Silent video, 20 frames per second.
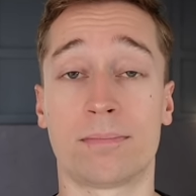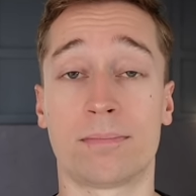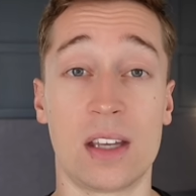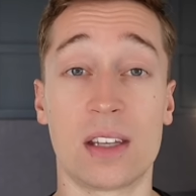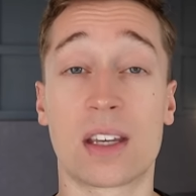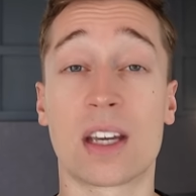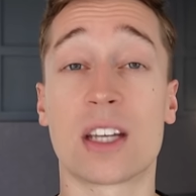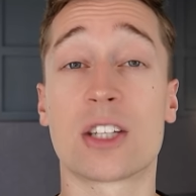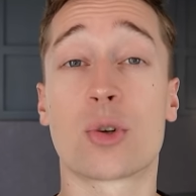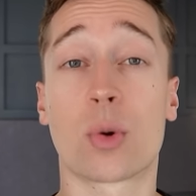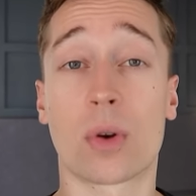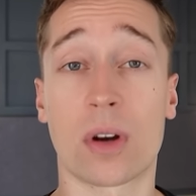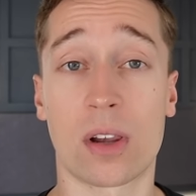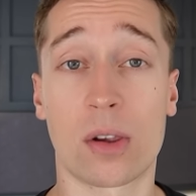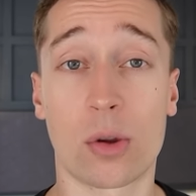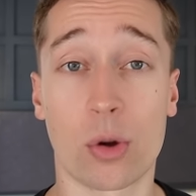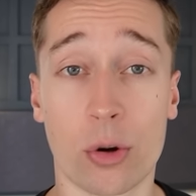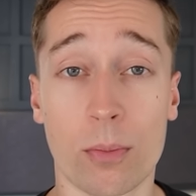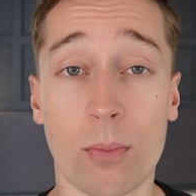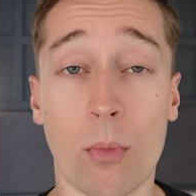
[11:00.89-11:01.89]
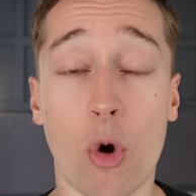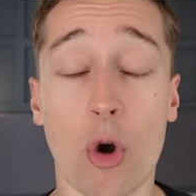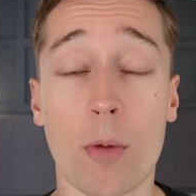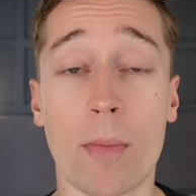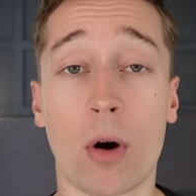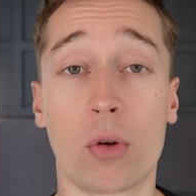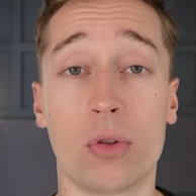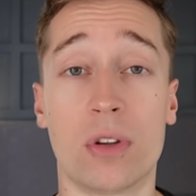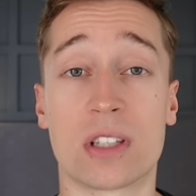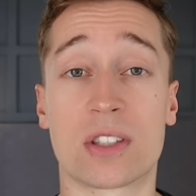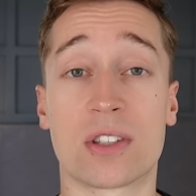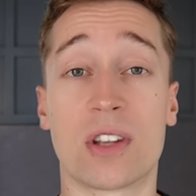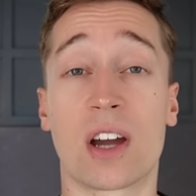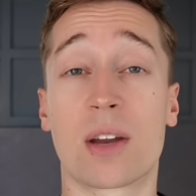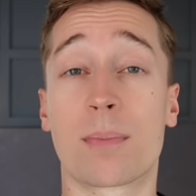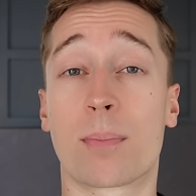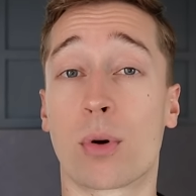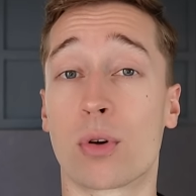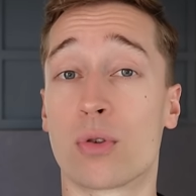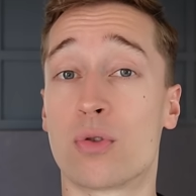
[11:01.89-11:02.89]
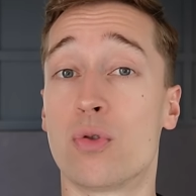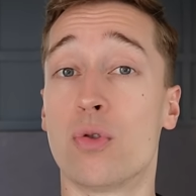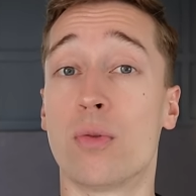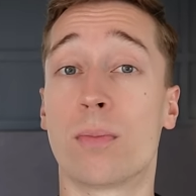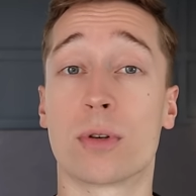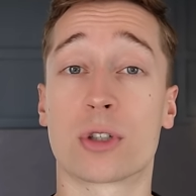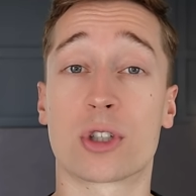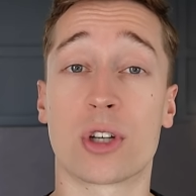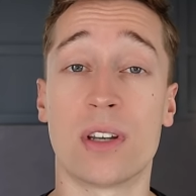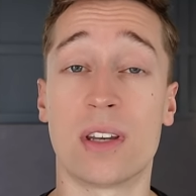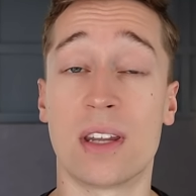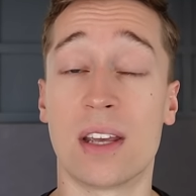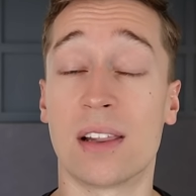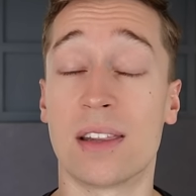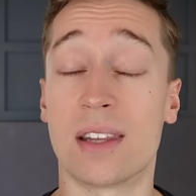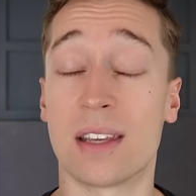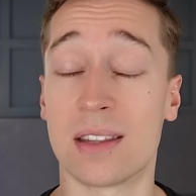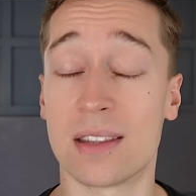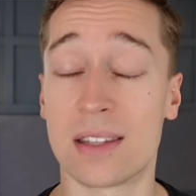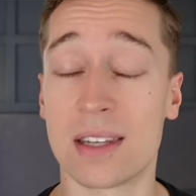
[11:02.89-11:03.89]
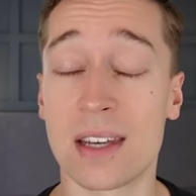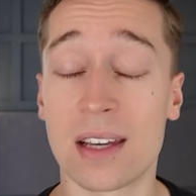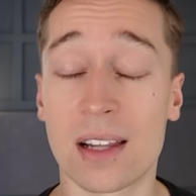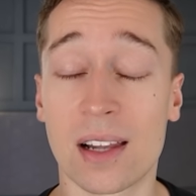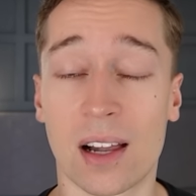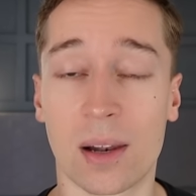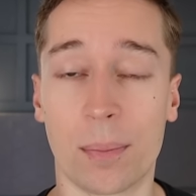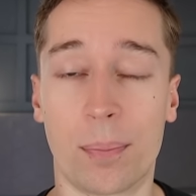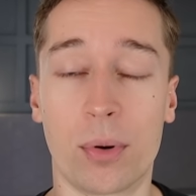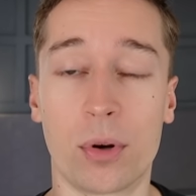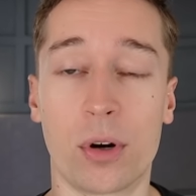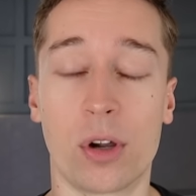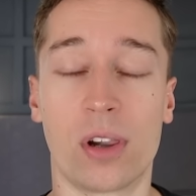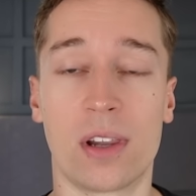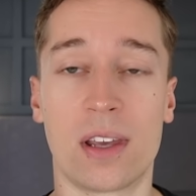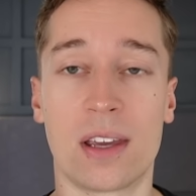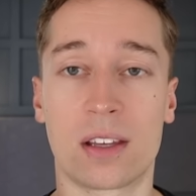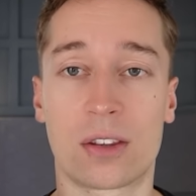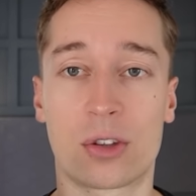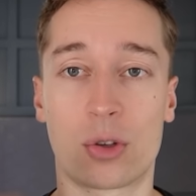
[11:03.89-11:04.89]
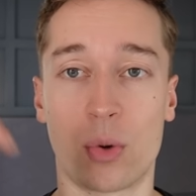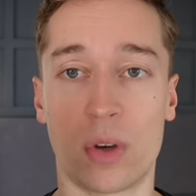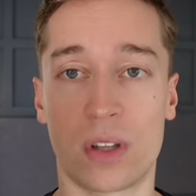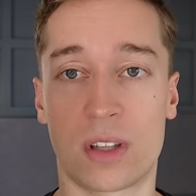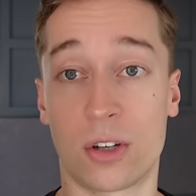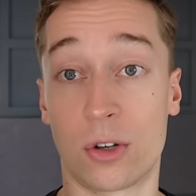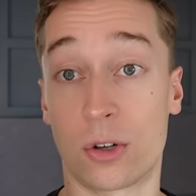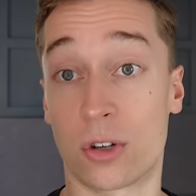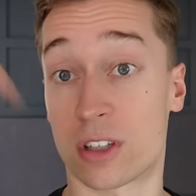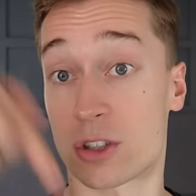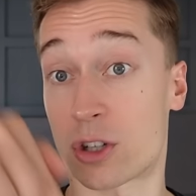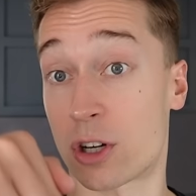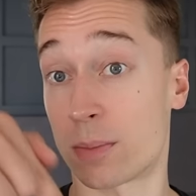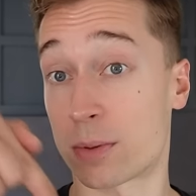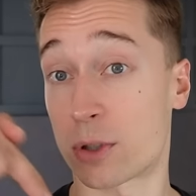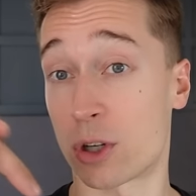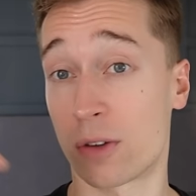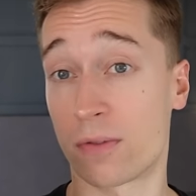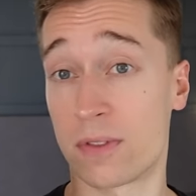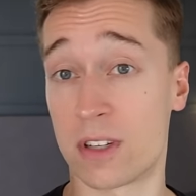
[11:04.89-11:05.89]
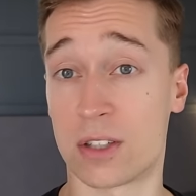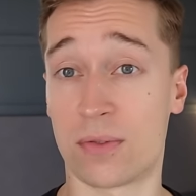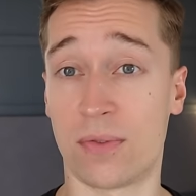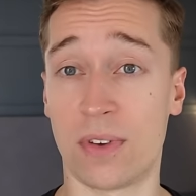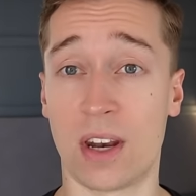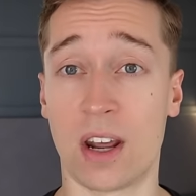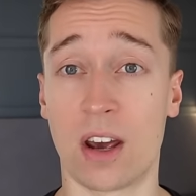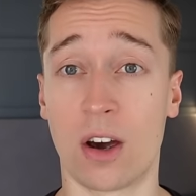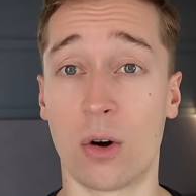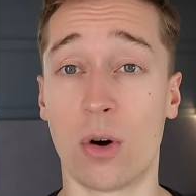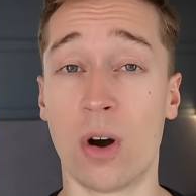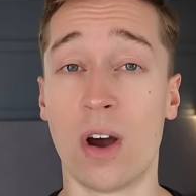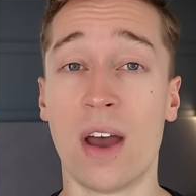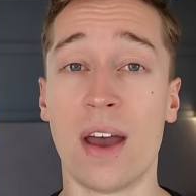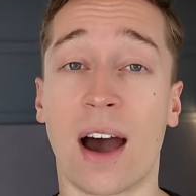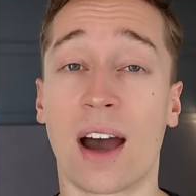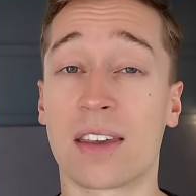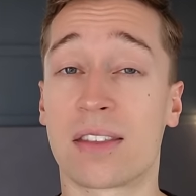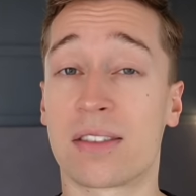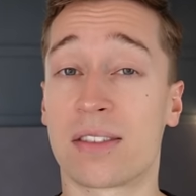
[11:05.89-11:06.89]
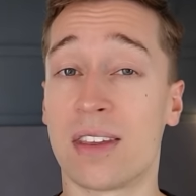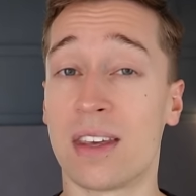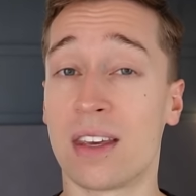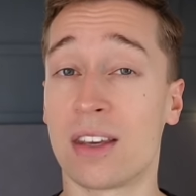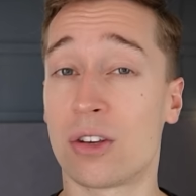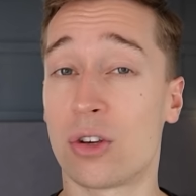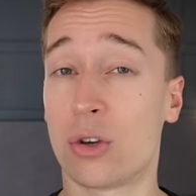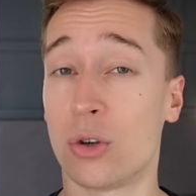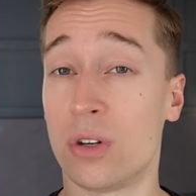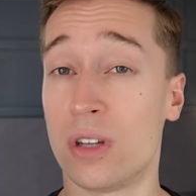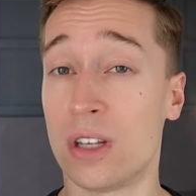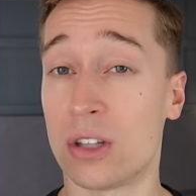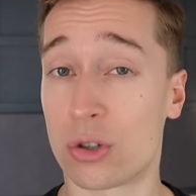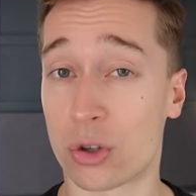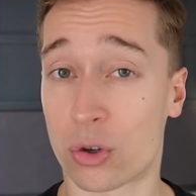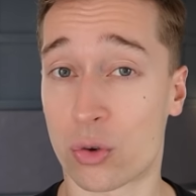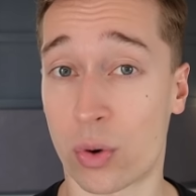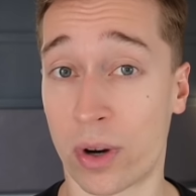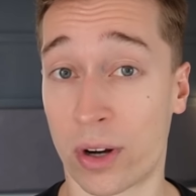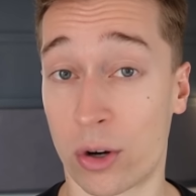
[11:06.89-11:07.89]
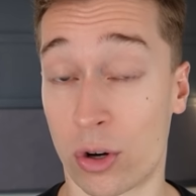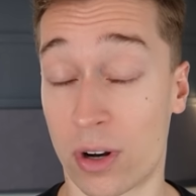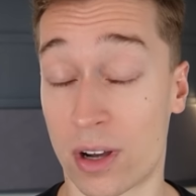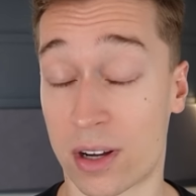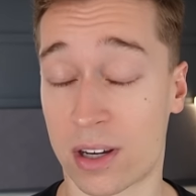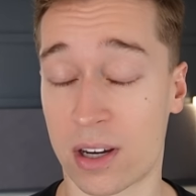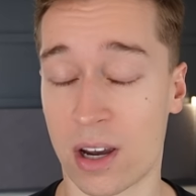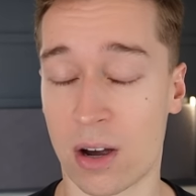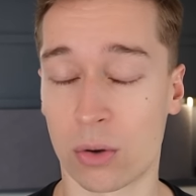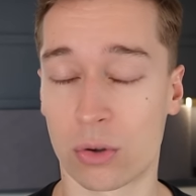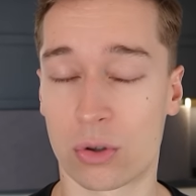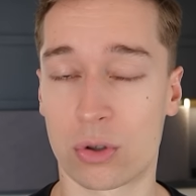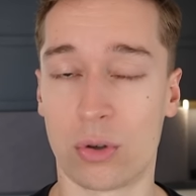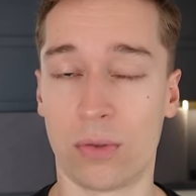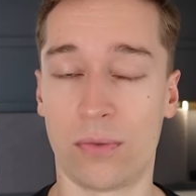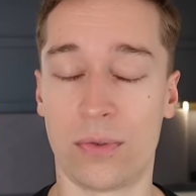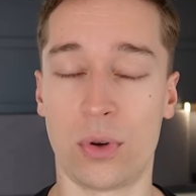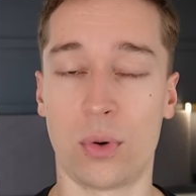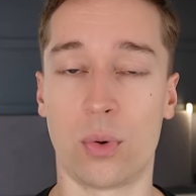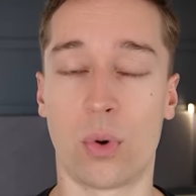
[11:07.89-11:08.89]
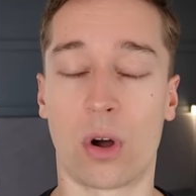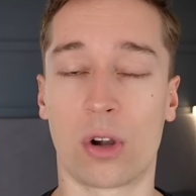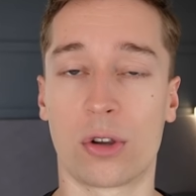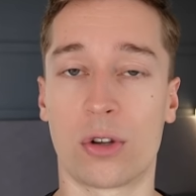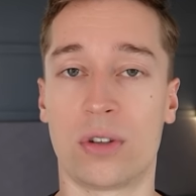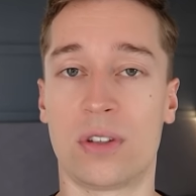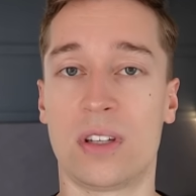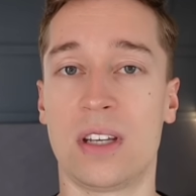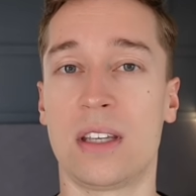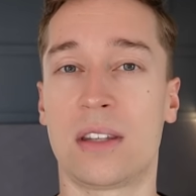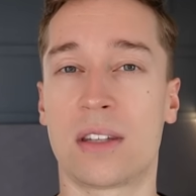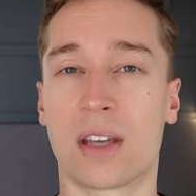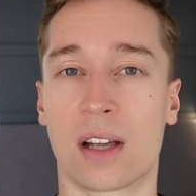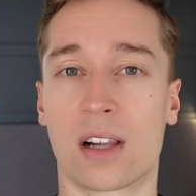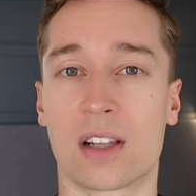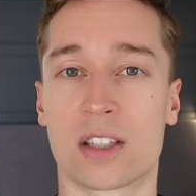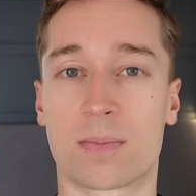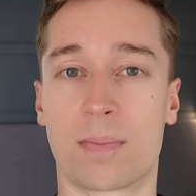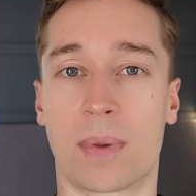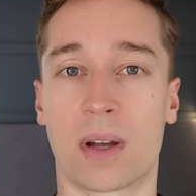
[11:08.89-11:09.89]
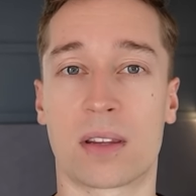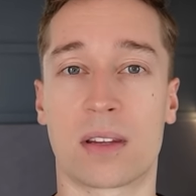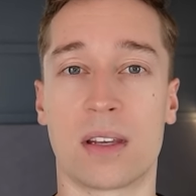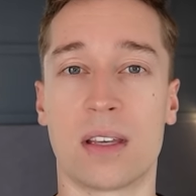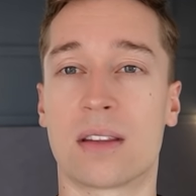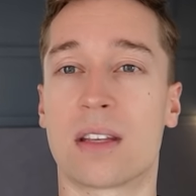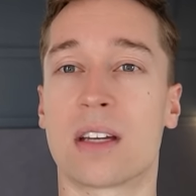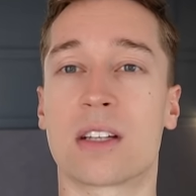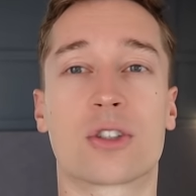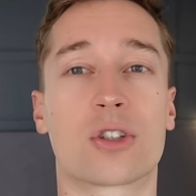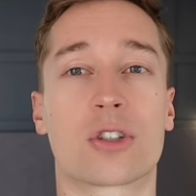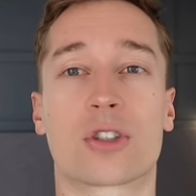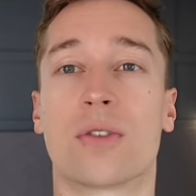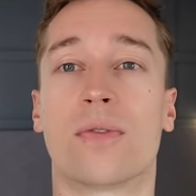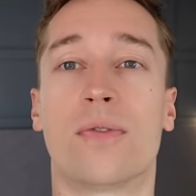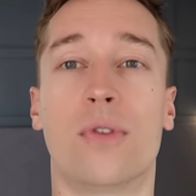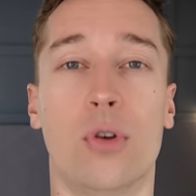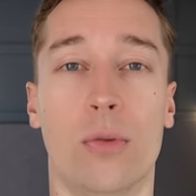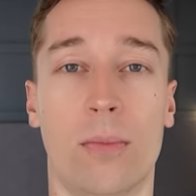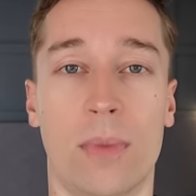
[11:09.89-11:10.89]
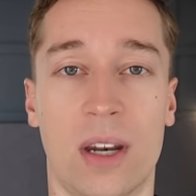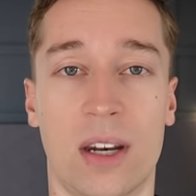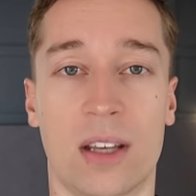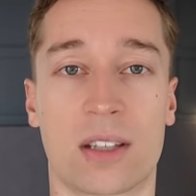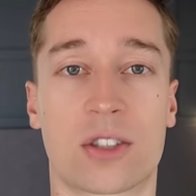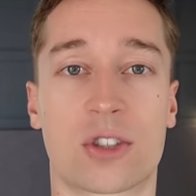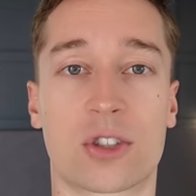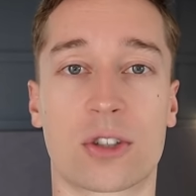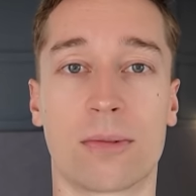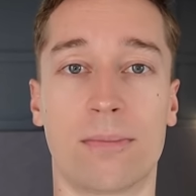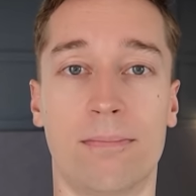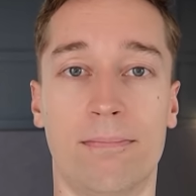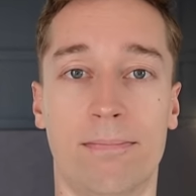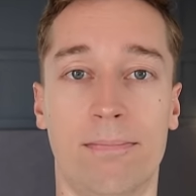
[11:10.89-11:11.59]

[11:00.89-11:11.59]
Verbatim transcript: In case you want to learn more about this 9.2% yielding deal, I'll put a link to it in the description of this video. I think you need to create an account to view all the details, but it takes just a few minutes.